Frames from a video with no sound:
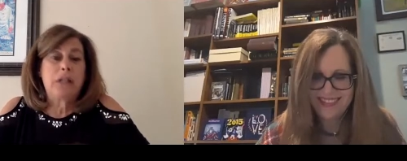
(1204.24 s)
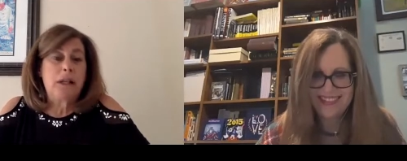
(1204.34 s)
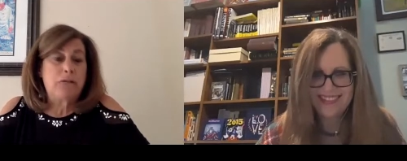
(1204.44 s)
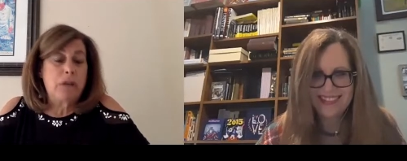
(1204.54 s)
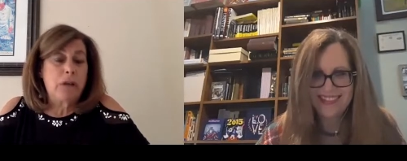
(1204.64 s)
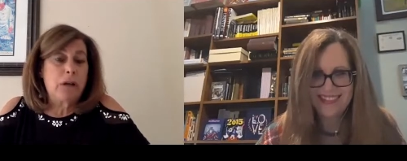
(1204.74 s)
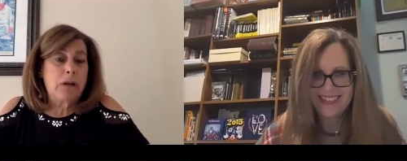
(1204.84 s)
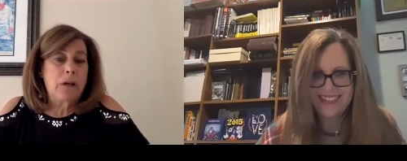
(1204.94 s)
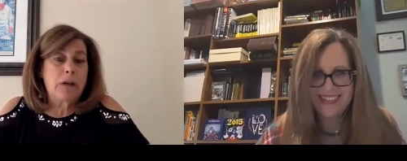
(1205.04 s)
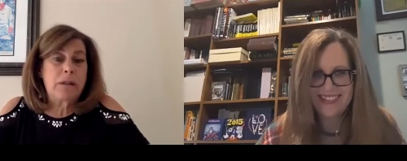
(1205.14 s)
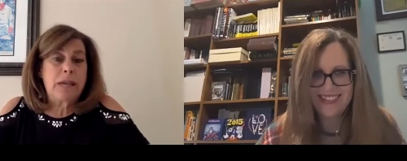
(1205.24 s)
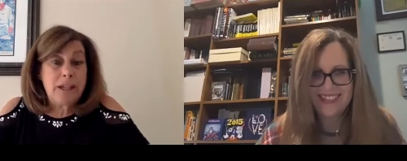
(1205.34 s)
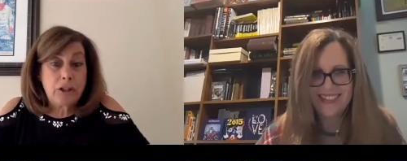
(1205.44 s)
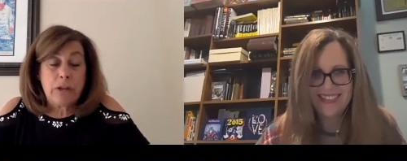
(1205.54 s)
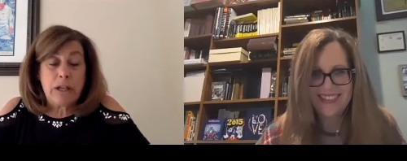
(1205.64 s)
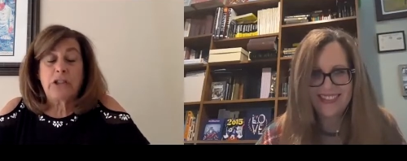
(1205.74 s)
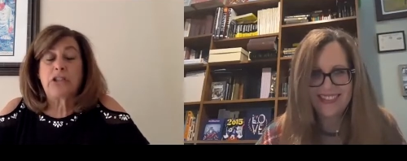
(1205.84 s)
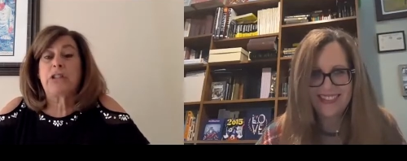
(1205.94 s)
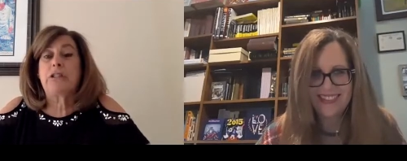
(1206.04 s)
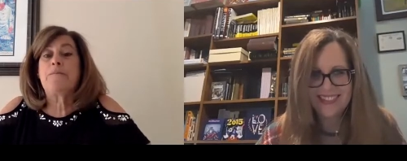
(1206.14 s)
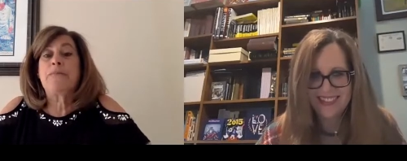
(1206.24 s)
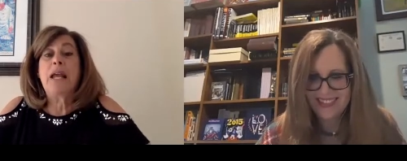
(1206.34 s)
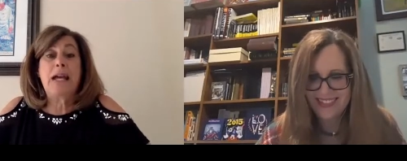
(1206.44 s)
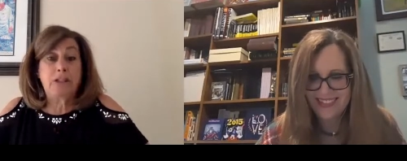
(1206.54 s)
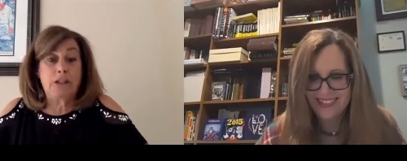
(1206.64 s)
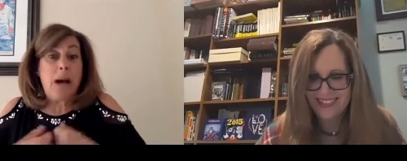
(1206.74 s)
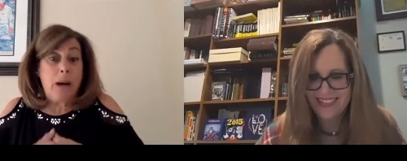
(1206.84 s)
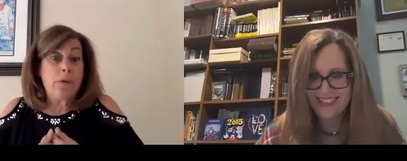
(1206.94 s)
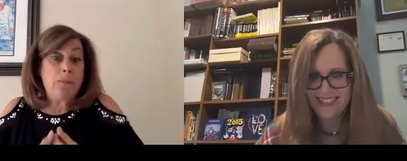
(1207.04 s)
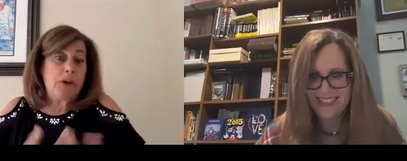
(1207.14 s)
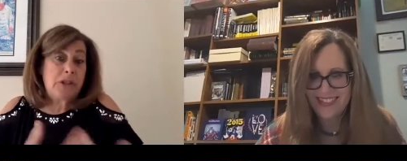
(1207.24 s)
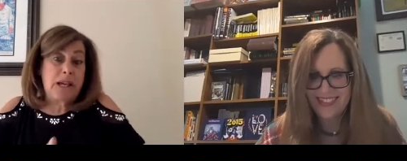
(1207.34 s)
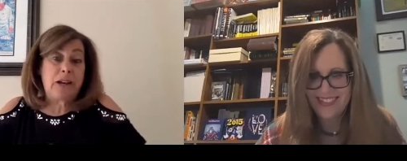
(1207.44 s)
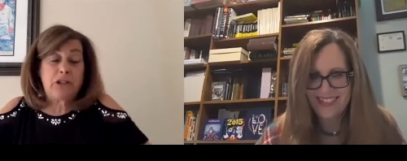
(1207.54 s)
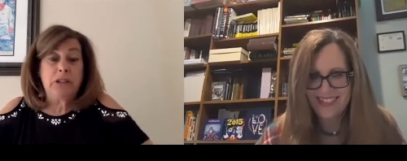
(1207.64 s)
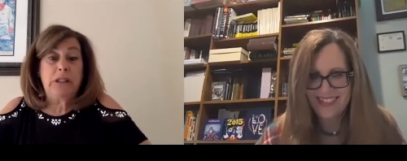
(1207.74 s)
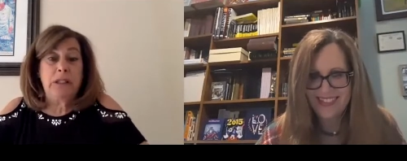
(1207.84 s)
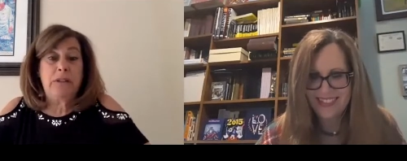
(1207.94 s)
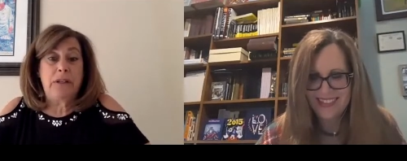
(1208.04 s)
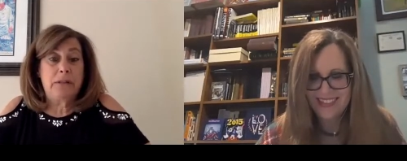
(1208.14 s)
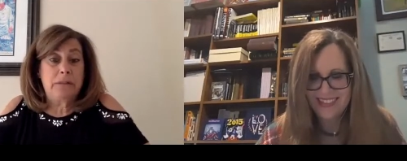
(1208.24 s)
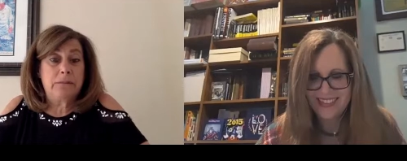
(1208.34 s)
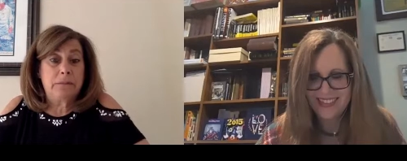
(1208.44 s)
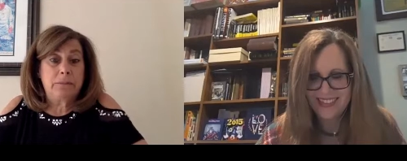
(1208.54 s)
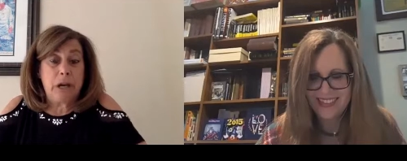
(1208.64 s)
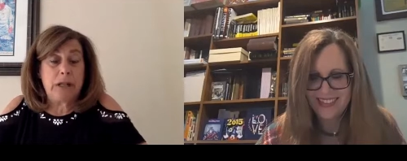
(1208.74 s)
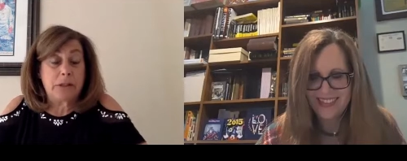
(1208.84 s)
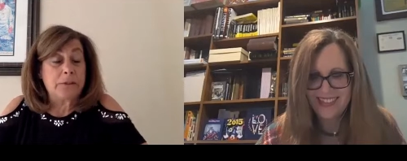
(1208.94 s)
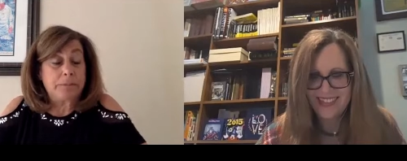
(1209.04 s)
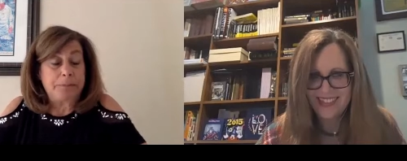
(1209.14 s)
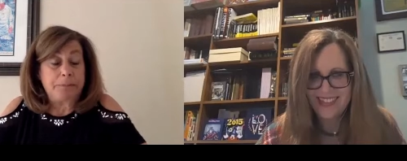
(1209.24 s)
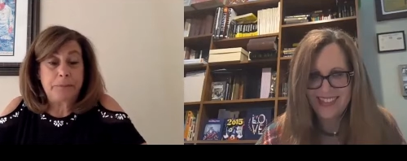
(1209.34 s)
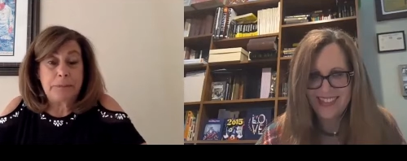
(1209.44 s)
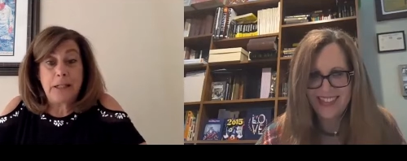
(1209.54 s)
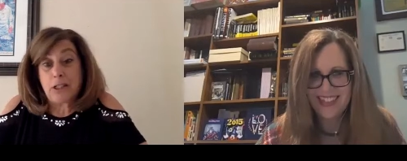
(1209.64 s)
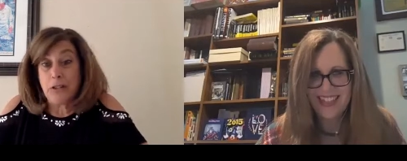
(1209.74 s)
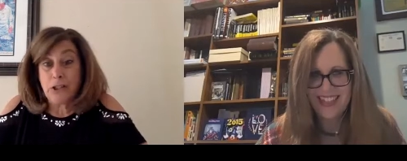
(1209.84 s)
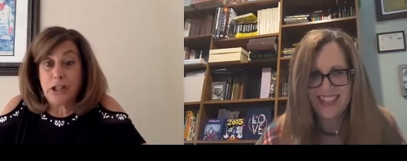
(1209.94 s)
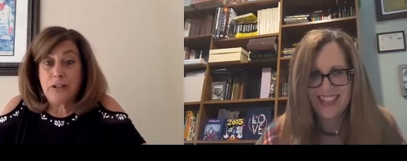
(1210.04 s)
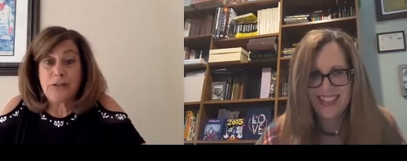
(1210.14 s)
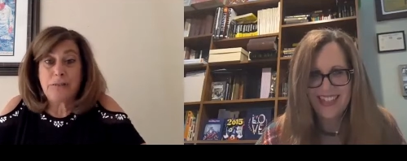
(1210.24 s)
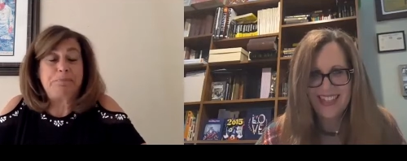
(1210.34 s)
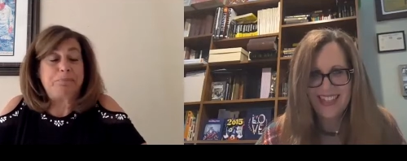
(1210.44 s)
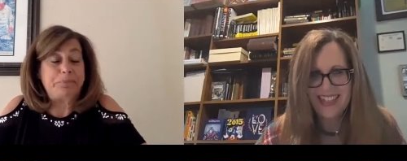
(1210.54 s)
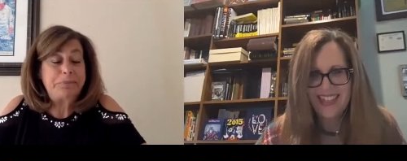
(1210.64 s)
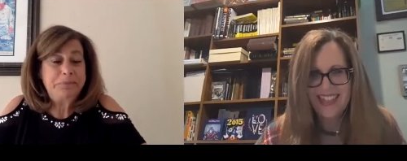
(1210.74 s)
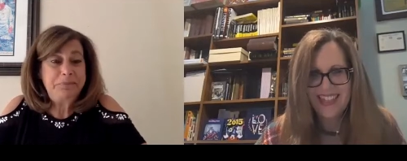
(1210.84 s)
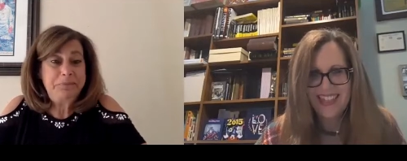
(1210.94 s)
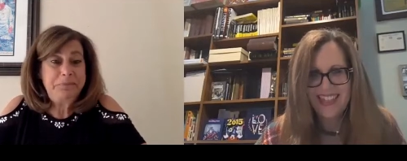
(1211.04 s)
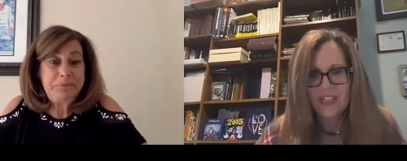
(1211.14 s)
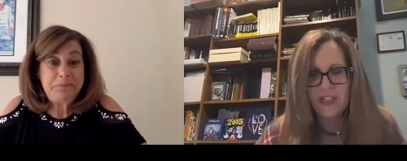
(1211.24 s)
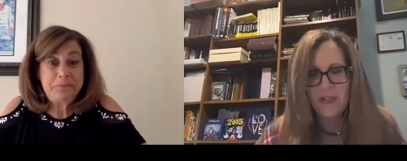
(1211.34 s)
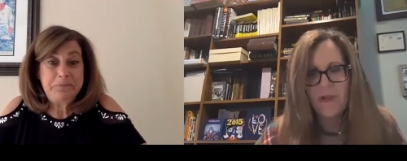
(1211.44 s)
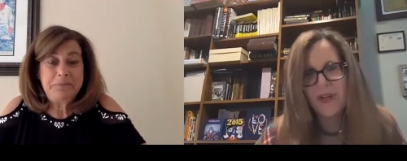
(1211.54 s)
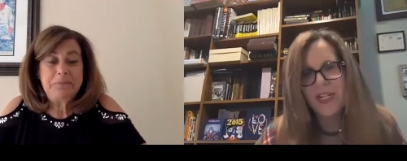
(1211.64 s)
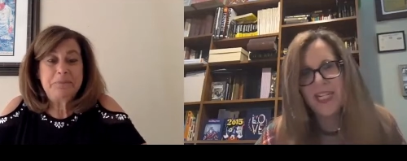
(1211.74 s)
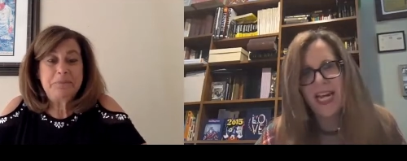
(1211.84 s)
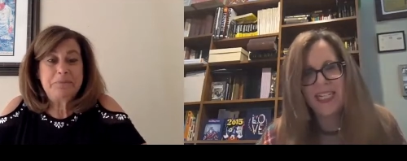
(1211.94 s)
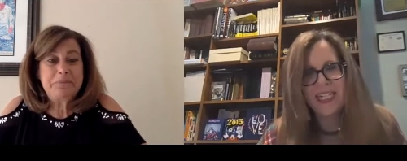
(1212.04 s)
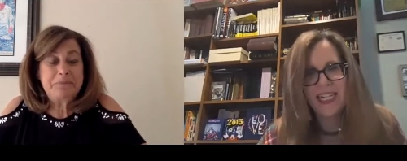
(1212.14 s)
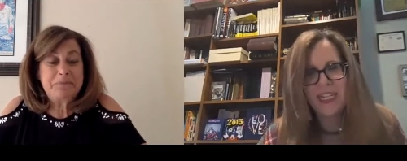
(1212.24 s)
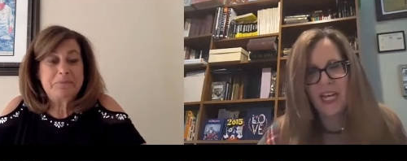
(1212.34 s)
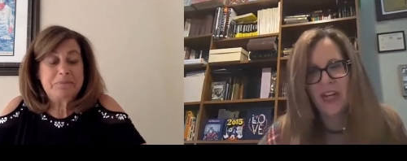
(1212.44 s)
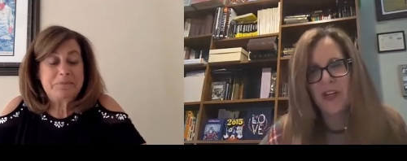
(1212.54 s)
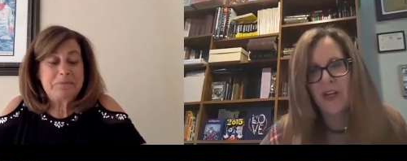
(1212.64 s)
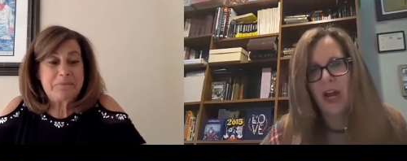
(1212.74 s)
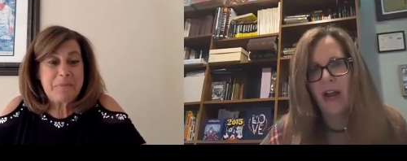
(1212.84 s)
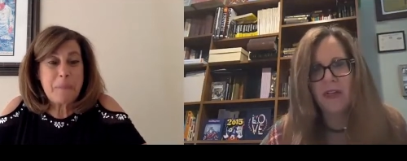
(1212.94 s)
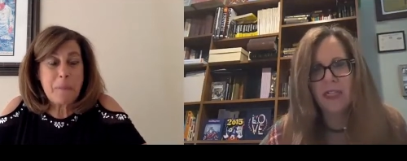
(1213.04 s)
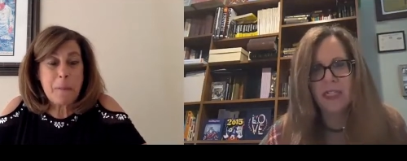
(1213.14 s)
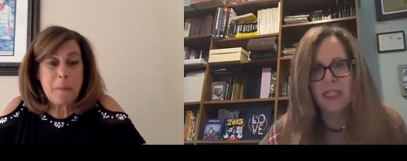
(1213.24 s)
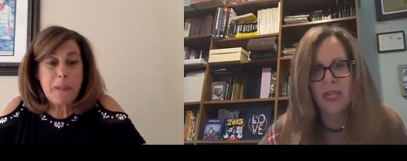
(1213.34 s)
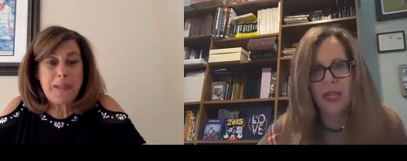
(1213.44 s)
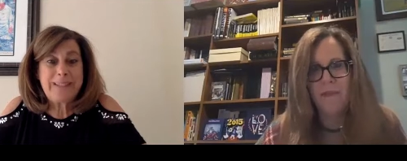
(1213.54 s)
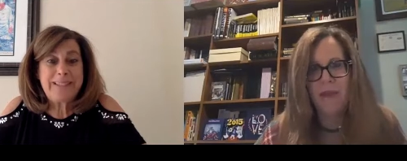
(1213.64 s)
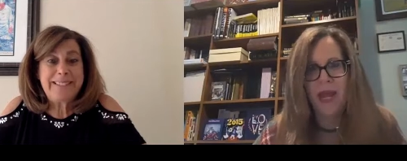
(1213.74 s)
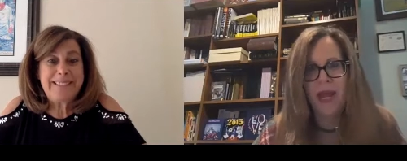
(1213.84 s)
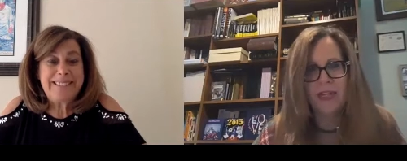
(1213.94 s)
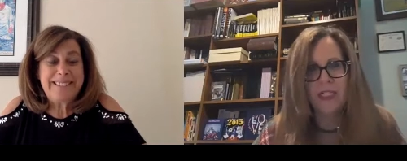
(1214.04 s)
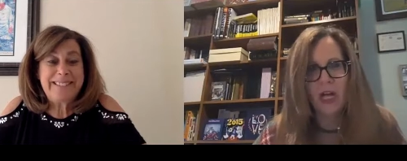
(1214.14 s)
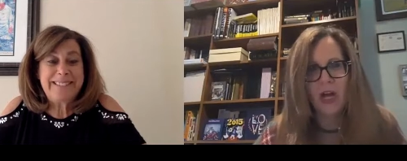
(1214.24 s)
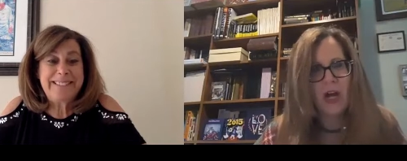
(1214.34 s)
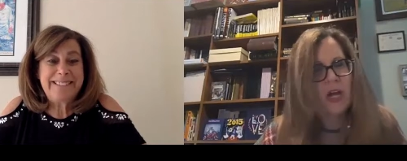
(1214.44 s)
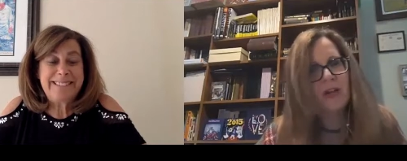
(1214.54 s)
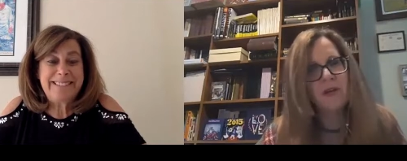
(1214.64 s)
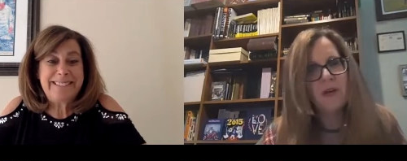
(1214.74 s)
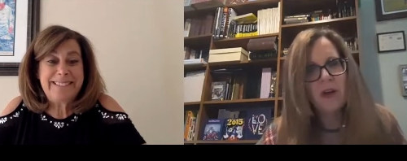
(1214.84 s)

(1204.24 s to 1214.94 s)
Speaker 1: a, a, a cash register. And so our book is actually in their product and it's on the
Speaker 2: shelves. That's so fantastic that you're having this impact on